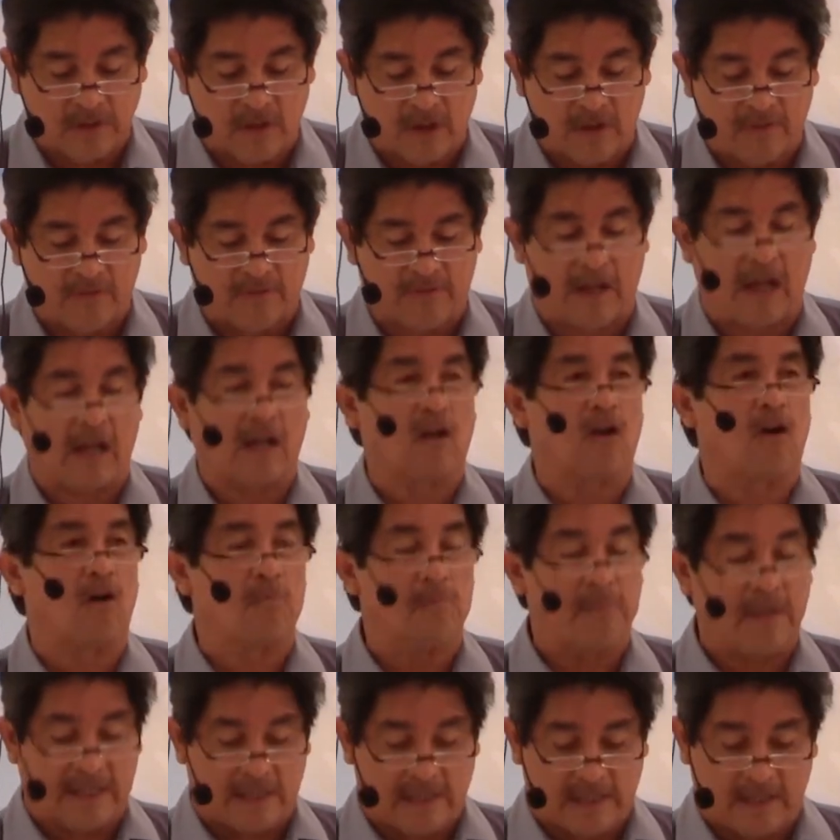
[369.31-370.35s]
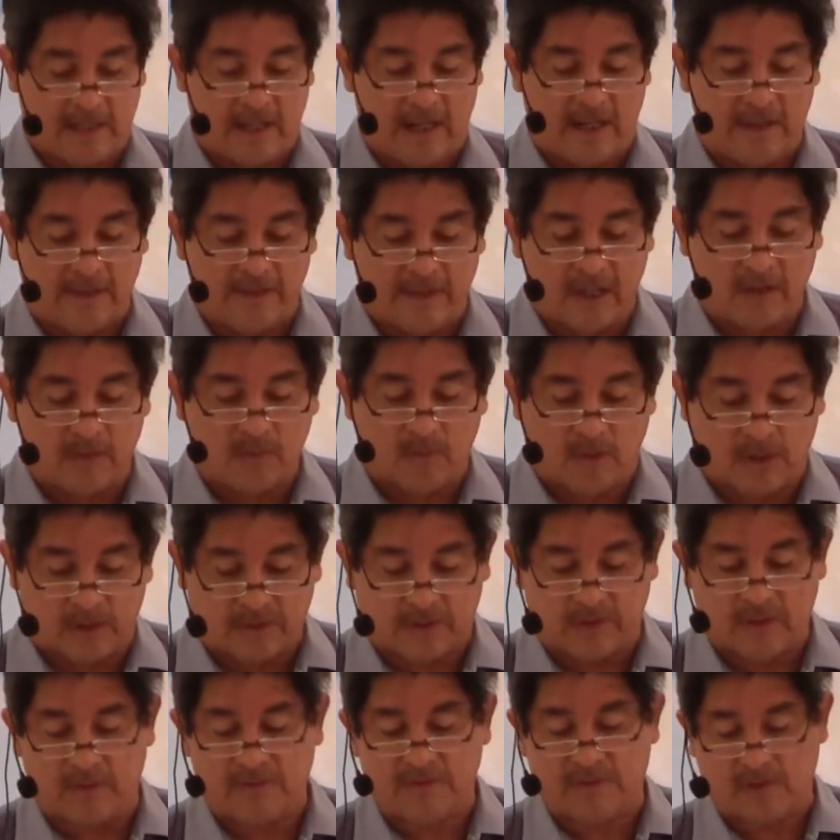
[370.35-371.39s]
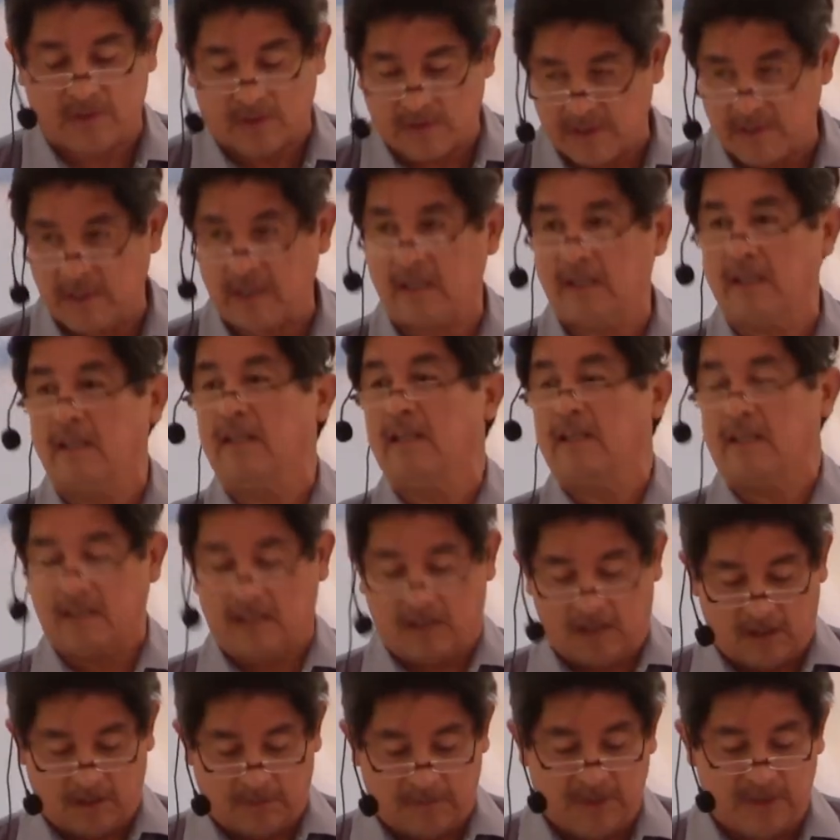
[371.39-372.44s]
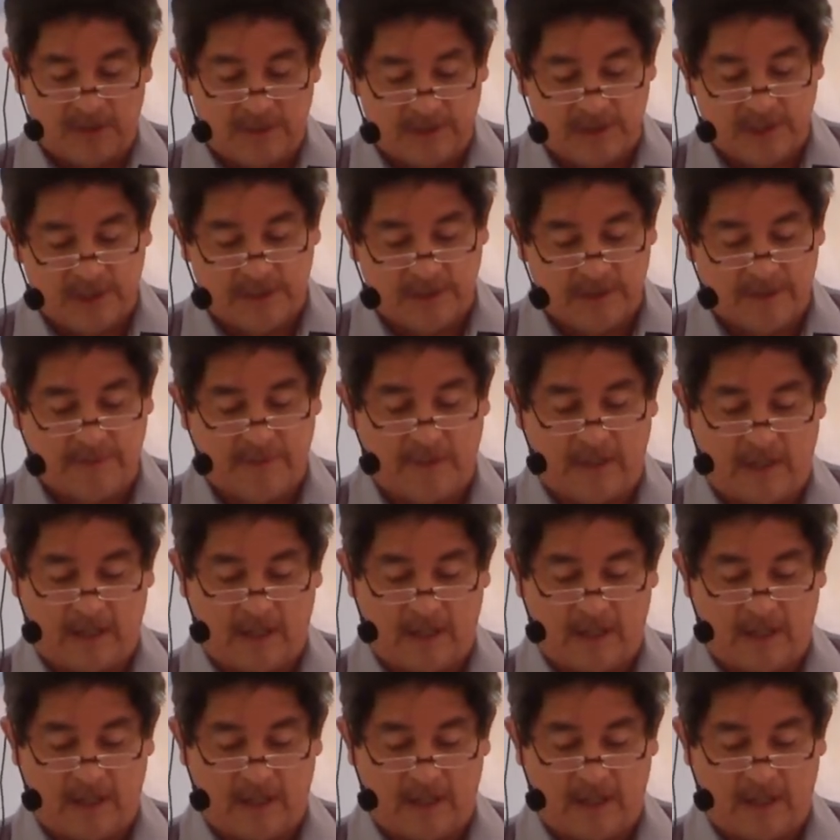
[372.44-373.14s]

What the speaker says: of a complex network of social, community,